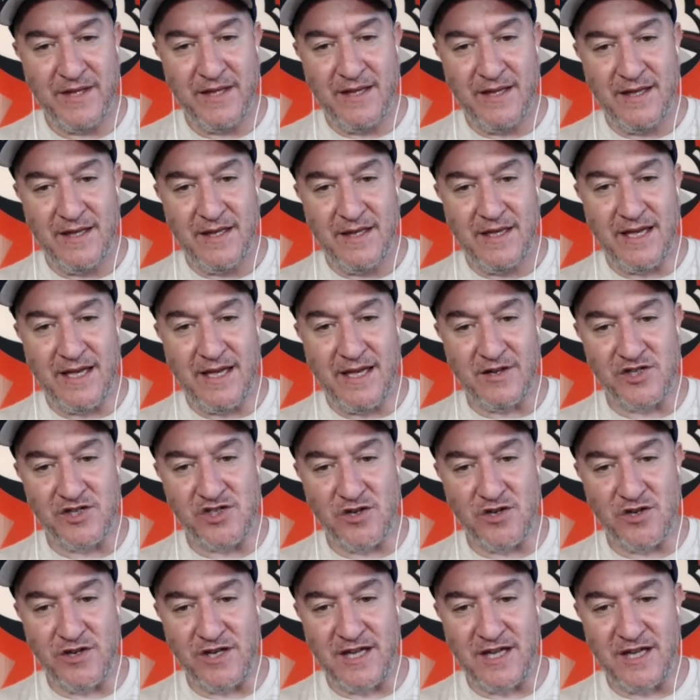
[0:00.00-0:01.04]
and I'll show you
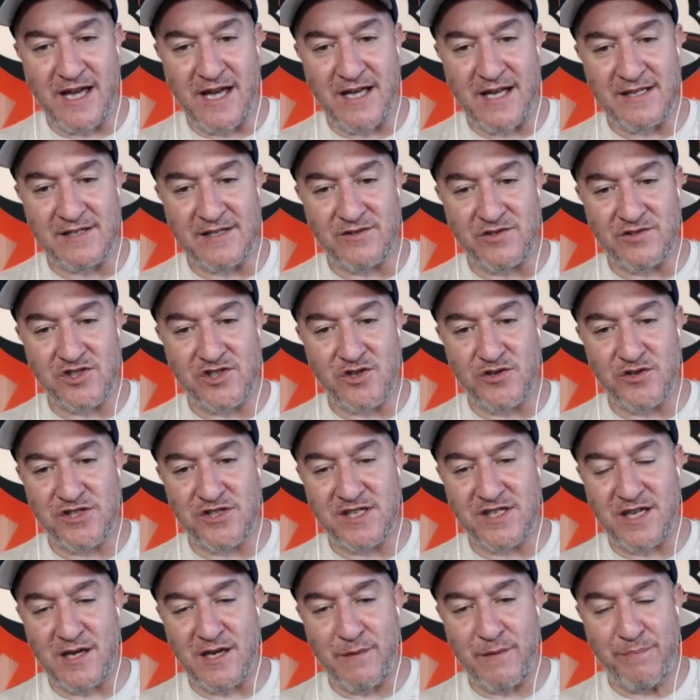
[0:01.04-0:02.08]
guys, and I'll show
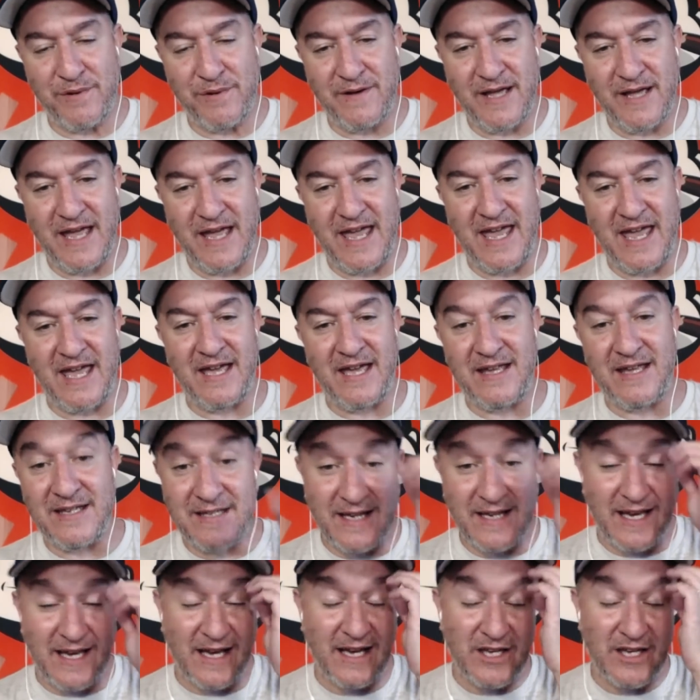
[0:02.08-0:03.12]
Skip. And
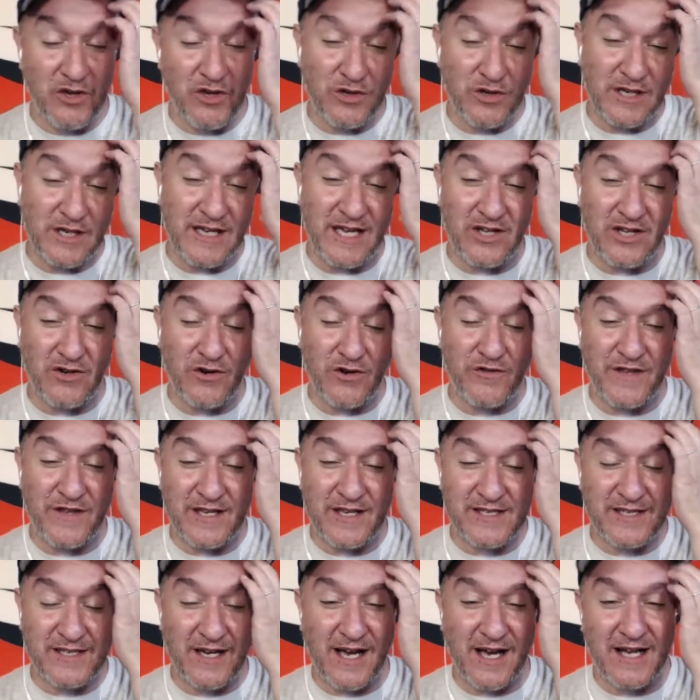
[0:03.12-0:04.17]
uh, you can enter this
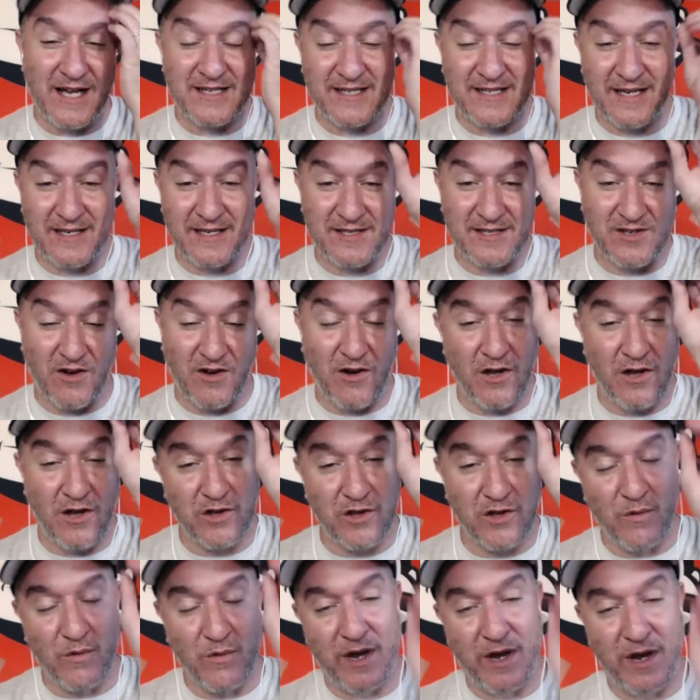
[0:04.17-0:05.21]
contest all the
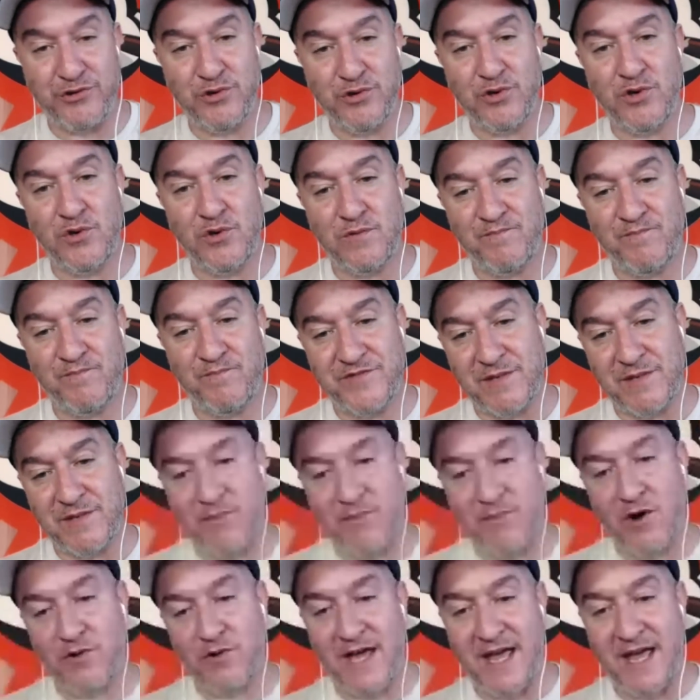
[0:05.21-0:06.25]
way through tomorrow
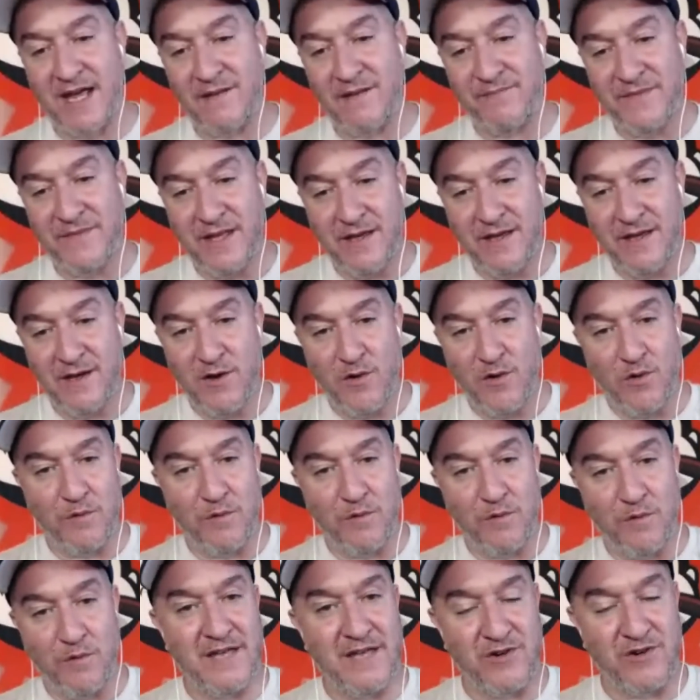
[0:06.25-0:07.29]
night. We'll be
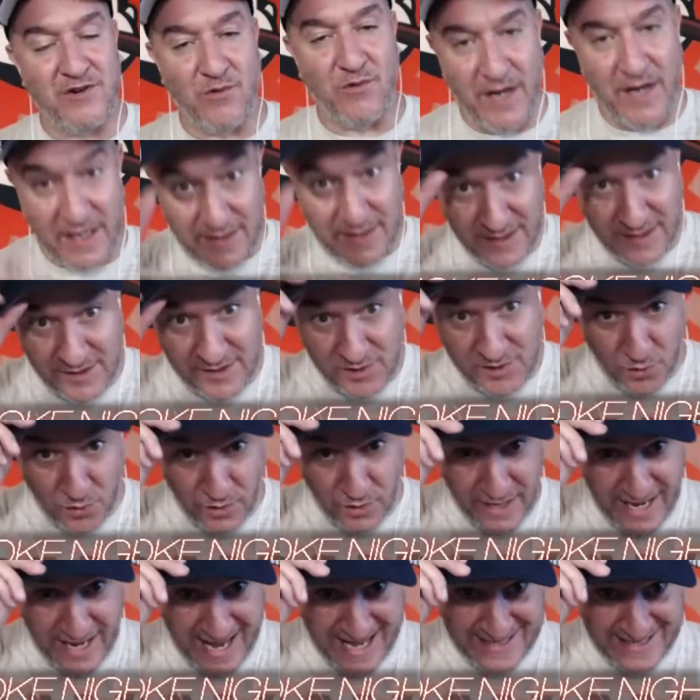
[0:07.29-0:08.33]
giving away these cool
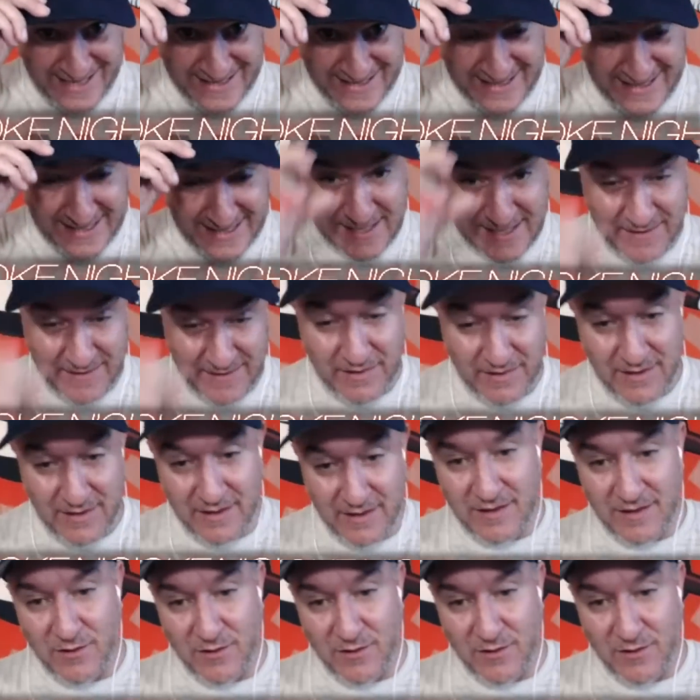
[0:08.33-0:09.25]
hats. We'll be